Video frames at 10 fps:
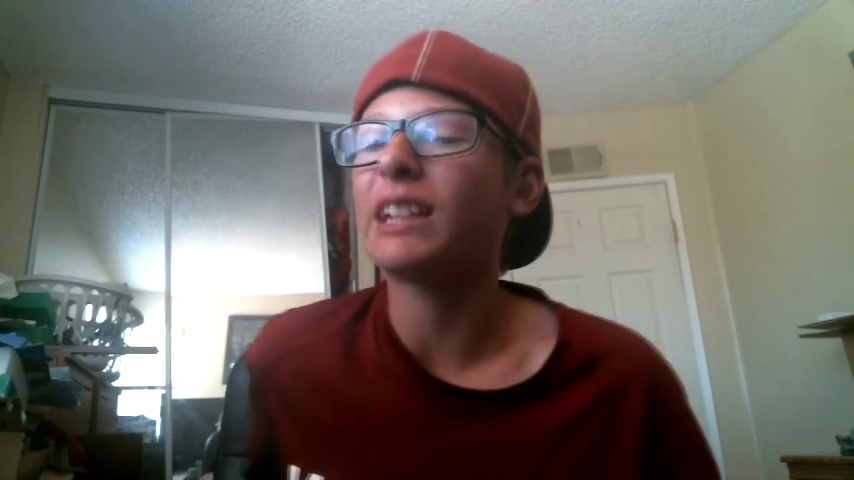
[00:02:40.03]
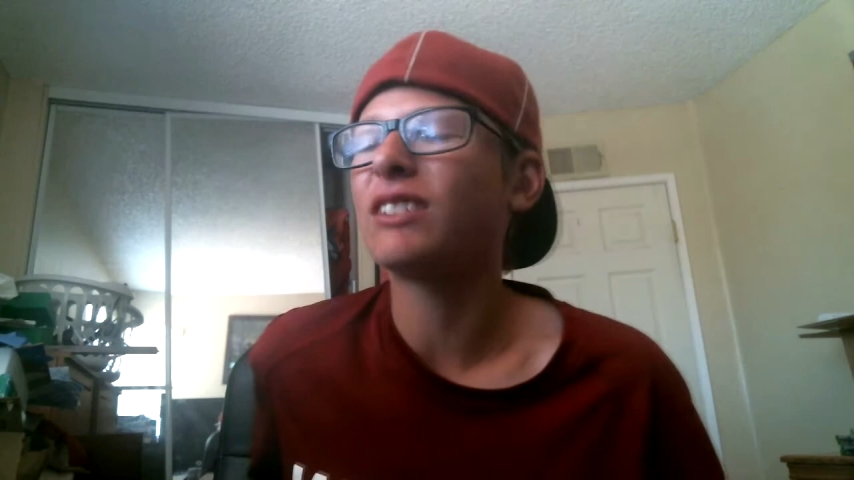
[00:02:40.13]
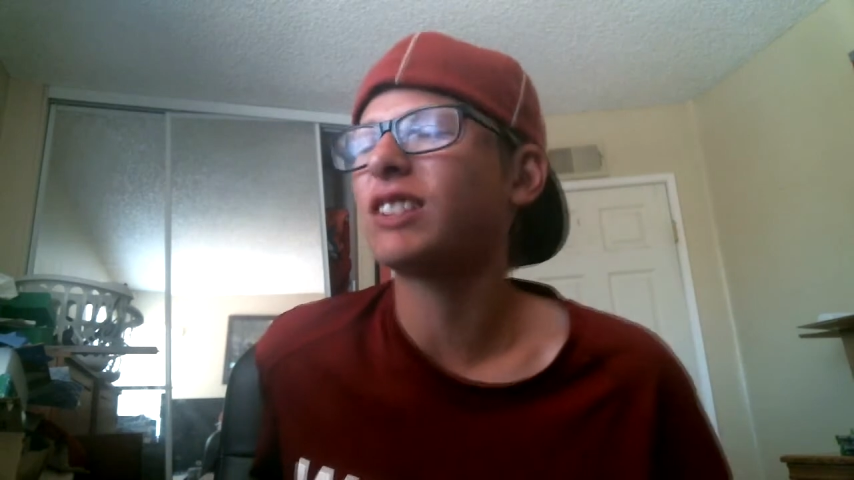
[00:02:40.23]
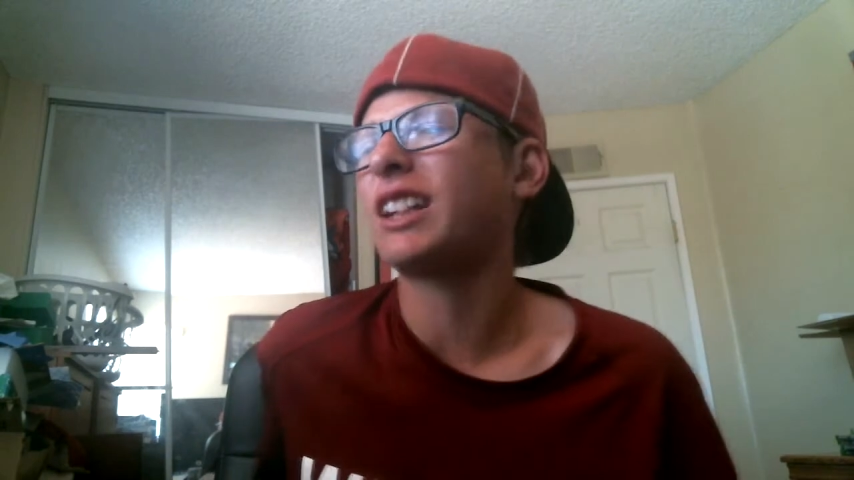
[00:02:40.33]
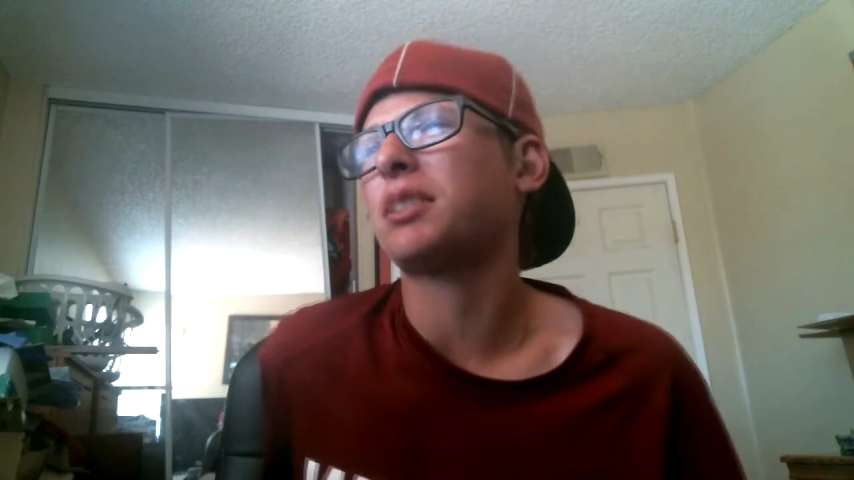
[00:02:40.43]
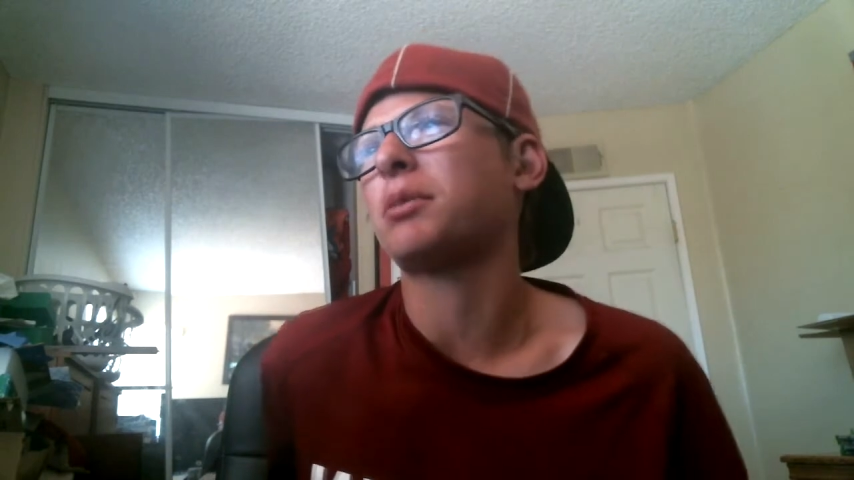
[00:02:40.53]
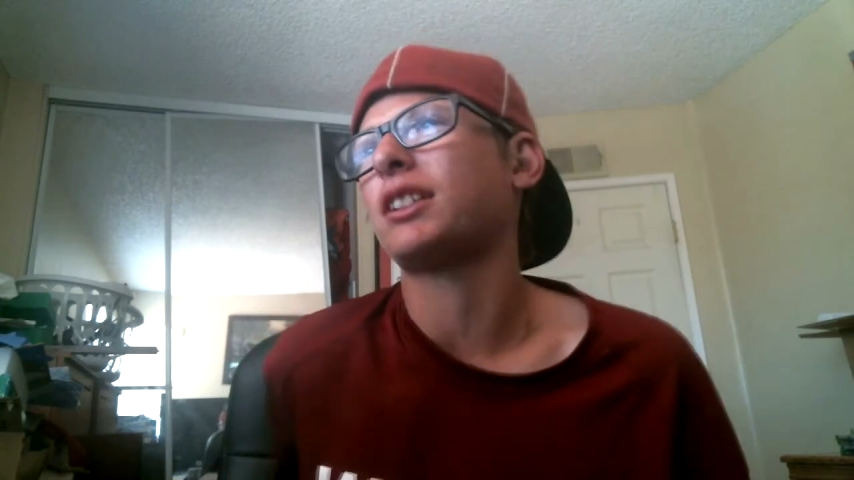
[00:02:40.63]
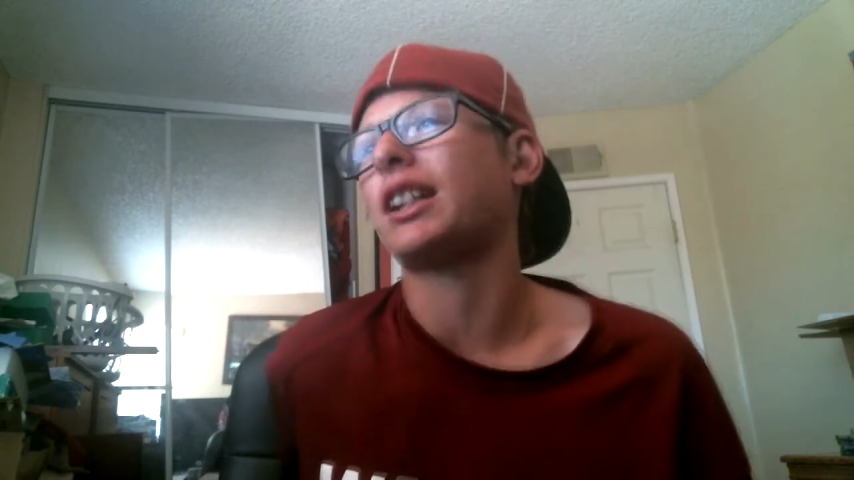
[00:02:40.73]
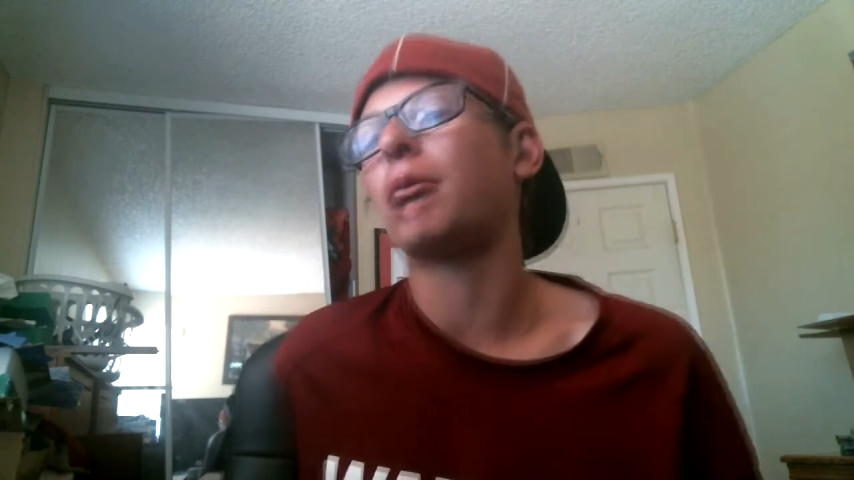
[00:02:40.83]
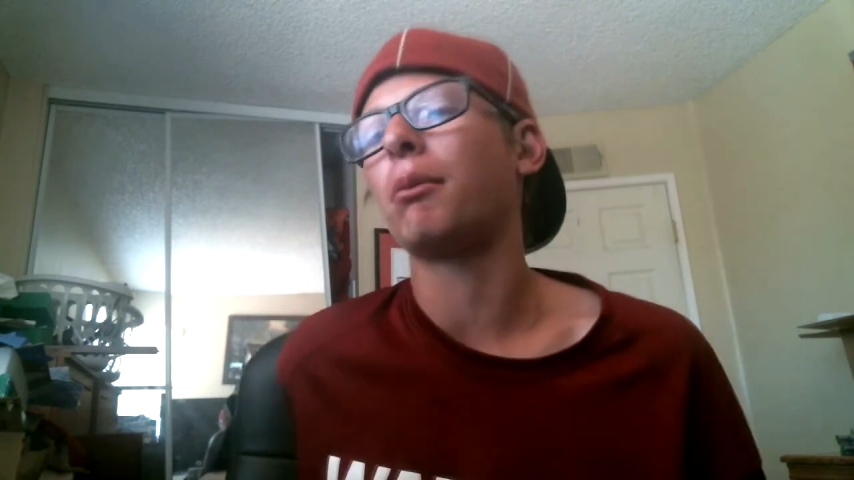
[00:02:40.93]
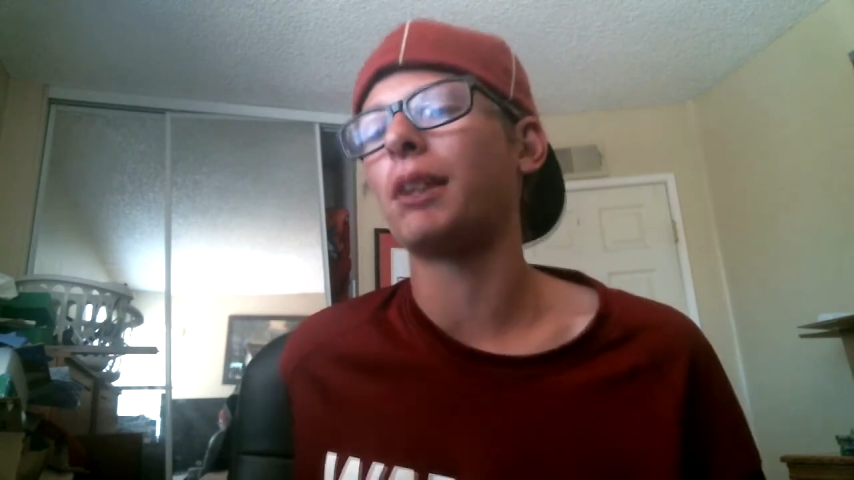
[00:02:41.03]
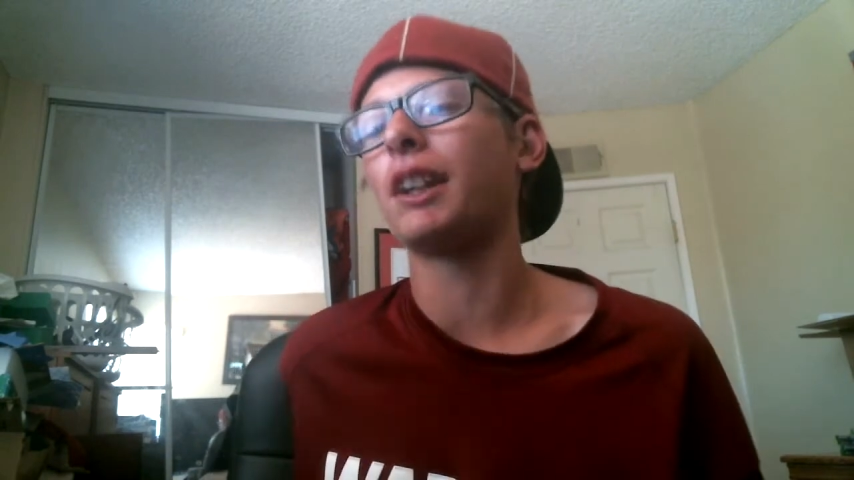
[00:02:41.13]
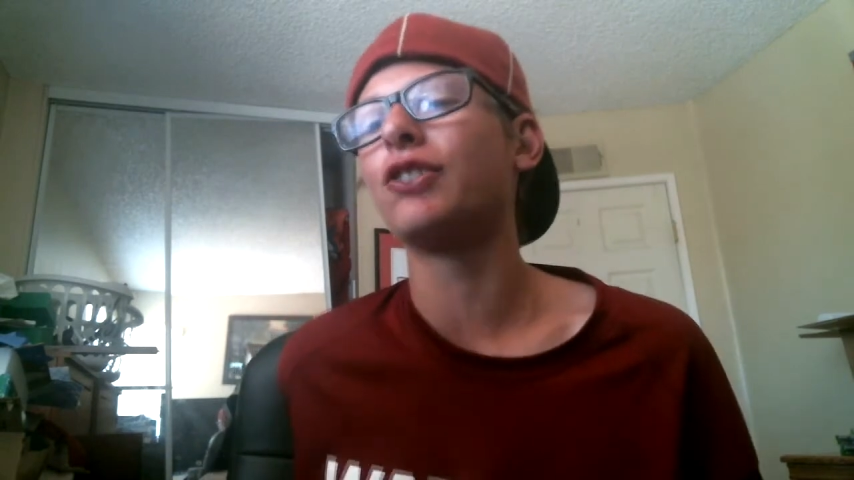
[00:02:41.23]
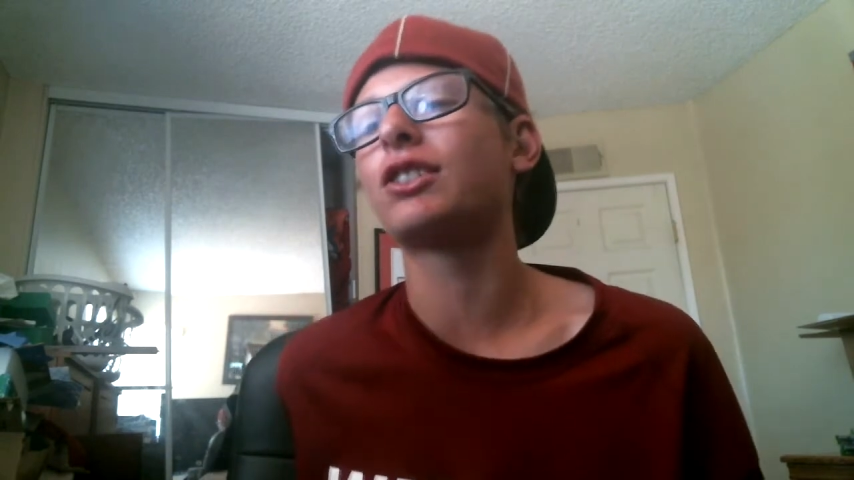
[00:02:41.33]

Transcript: Well, not so much an album, but a new